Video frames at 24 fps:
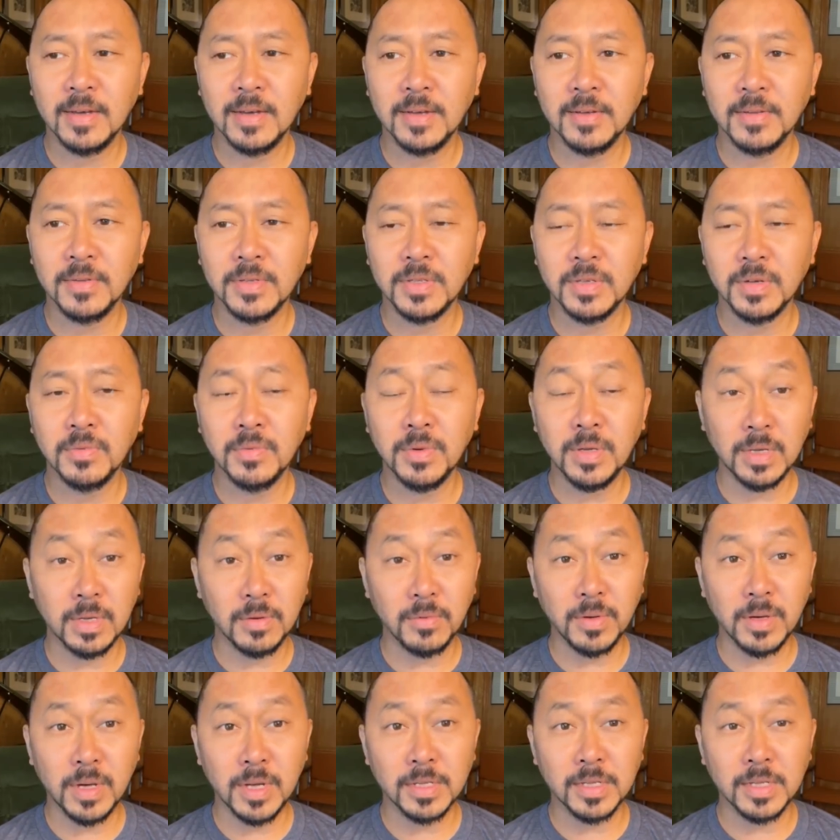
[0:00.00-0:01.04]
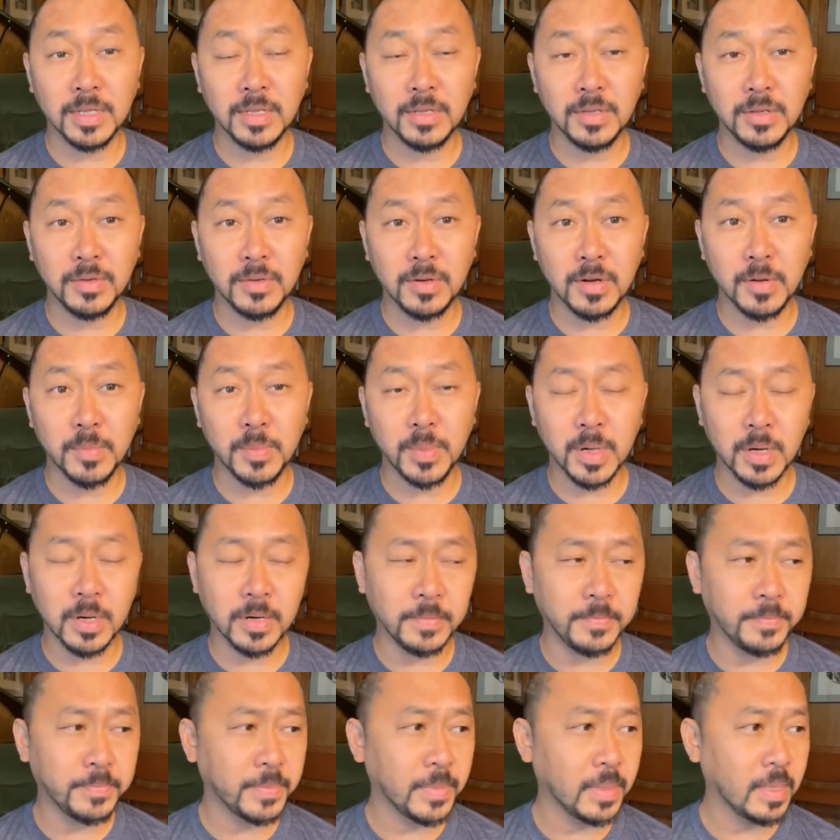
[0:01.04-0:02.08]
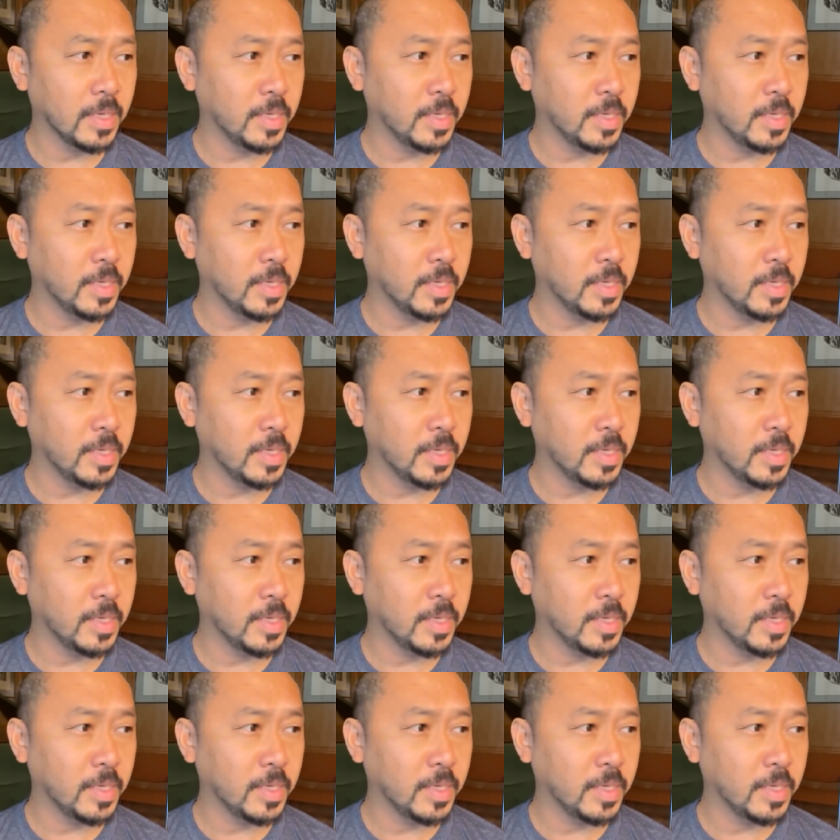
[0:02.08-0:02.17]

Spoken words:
so we all need to do our part.